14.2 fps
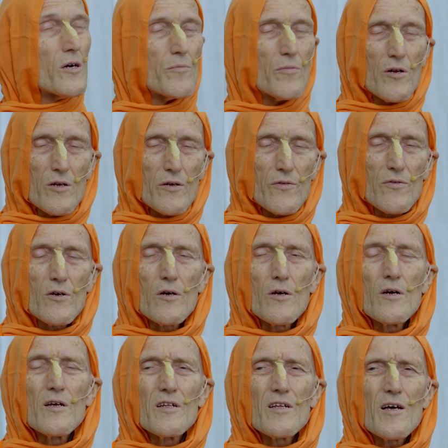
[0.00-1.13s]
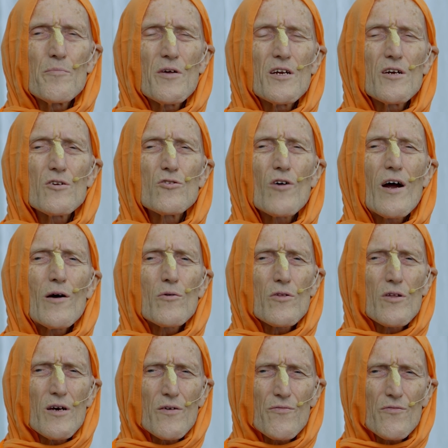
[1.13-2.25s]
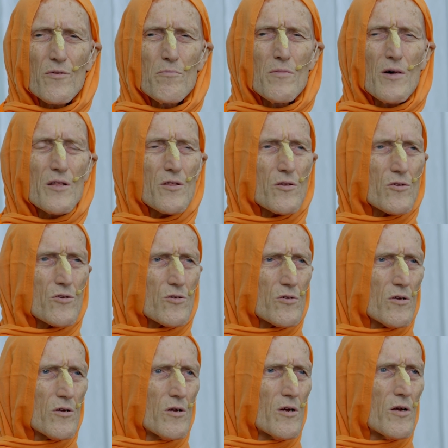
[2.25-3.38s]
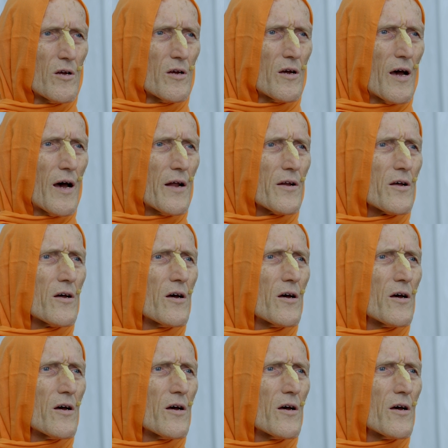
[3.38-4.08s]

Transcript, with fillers: I believe, there'd been a drought there for months. And